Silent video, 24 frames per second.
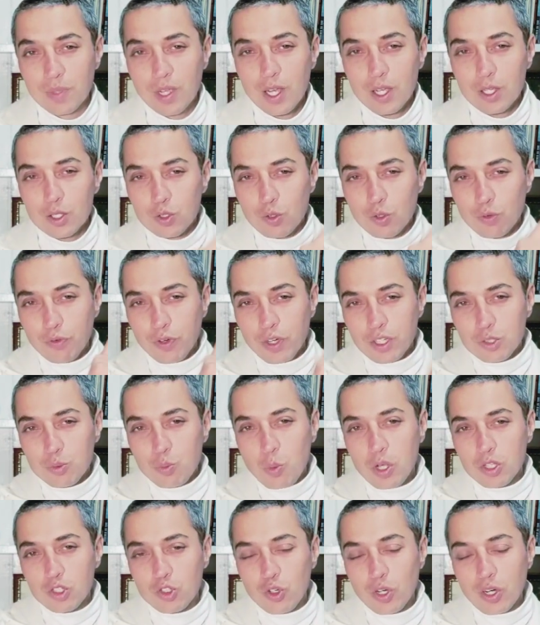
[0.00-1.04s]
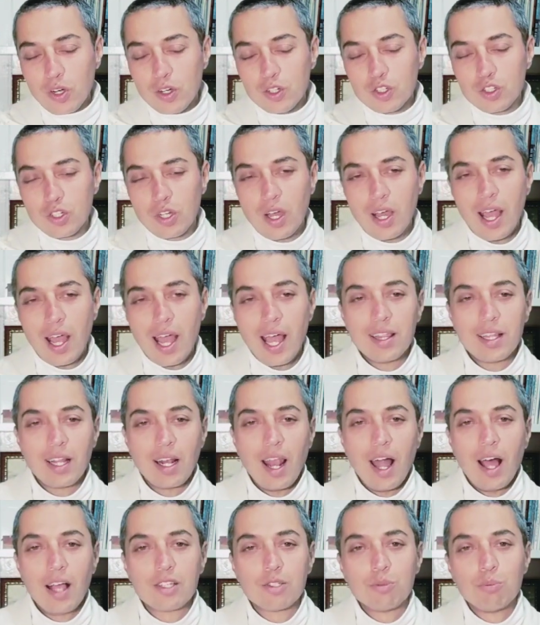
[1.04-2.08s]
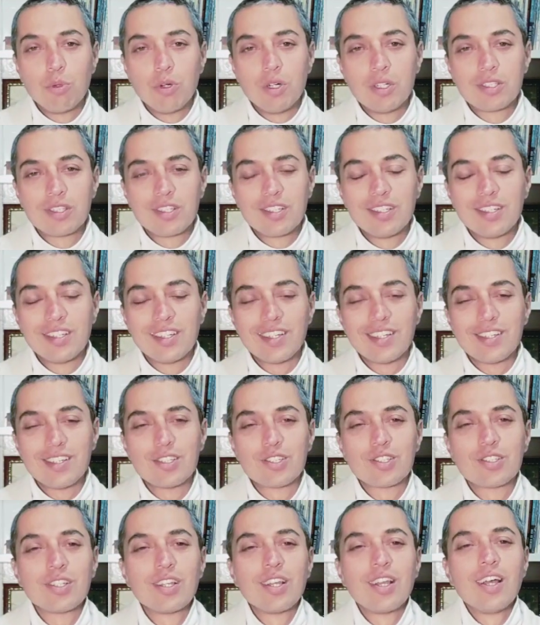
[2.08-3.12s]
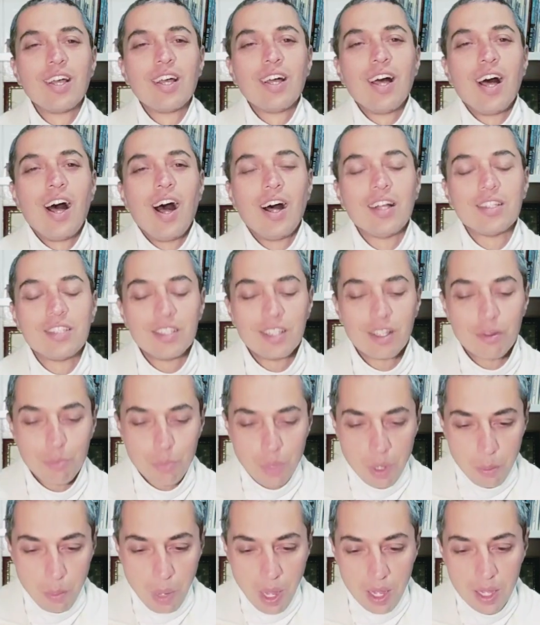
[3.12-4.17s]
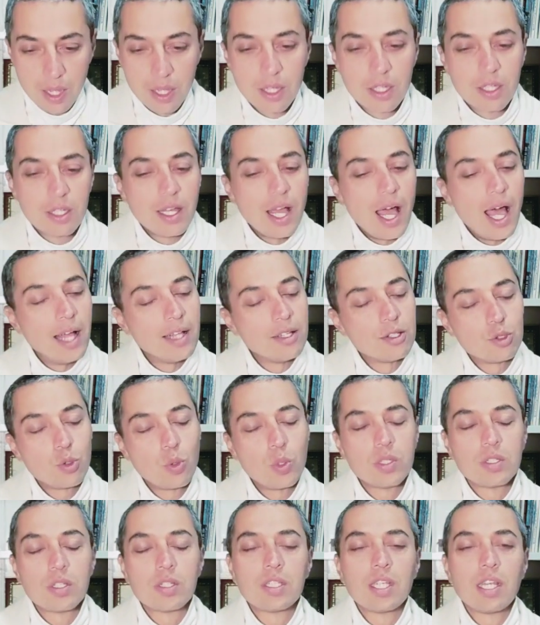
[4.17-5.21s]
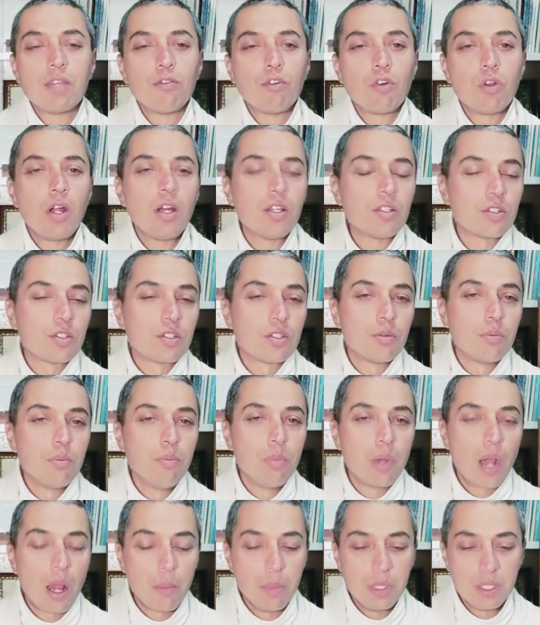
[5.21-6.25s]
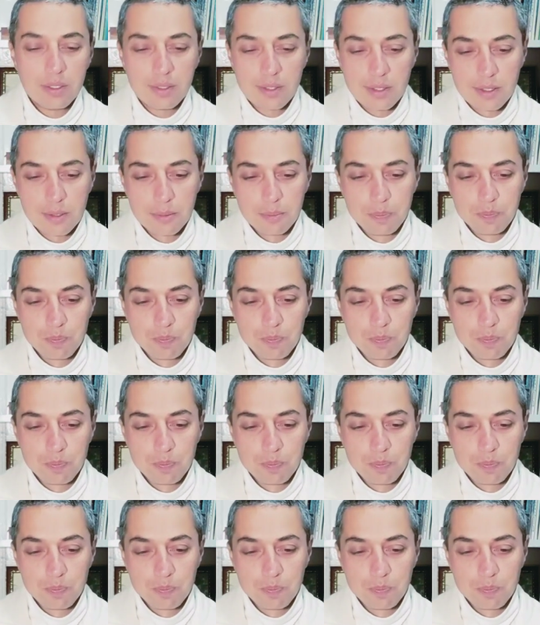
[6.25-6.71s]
So, first birth Sri Krishna and the last birth is Adidev Brahma. And so is the same for us, Brahmins.